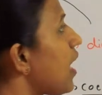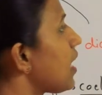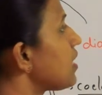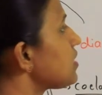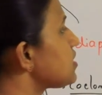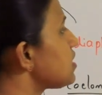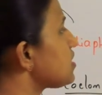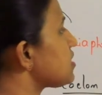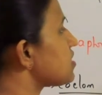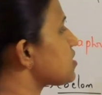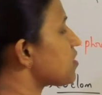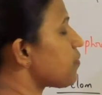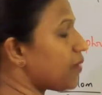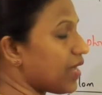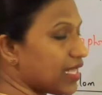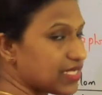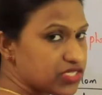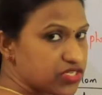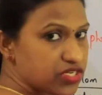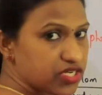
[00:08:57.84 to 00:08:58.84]
as this is a
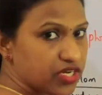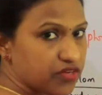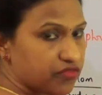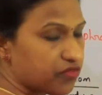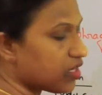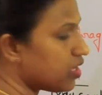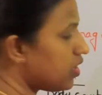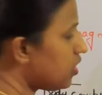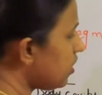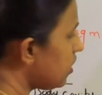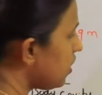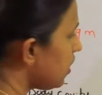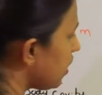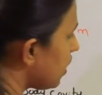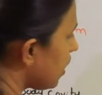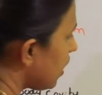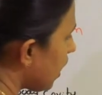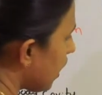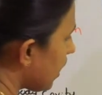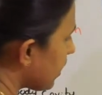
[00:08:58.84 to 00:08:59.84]
plastic cover,
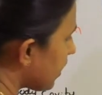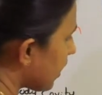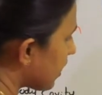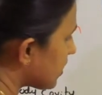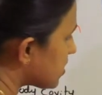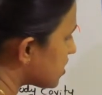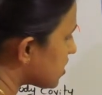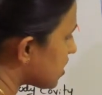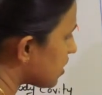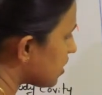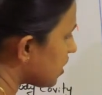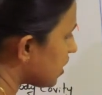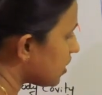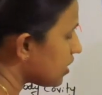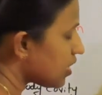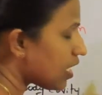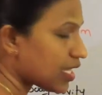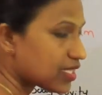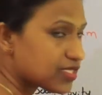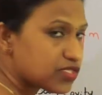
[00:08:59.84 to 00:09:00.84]

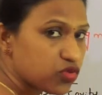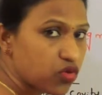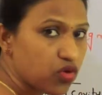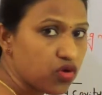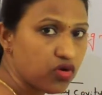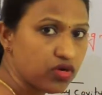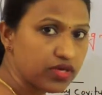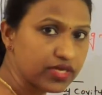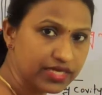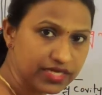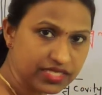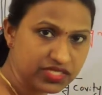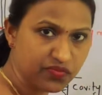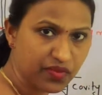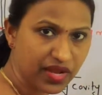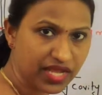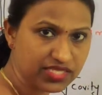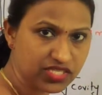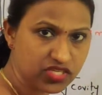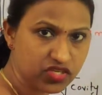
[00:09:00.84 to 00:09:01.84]
externally also it is
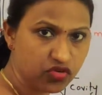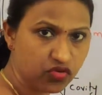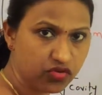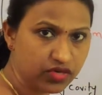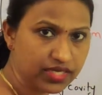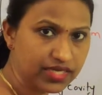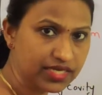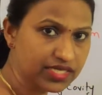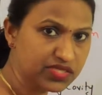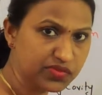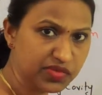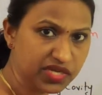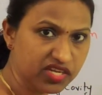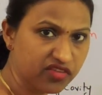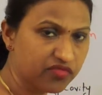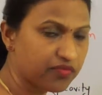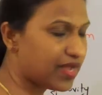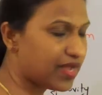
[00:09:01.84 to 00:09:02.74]
plastic only, it is made of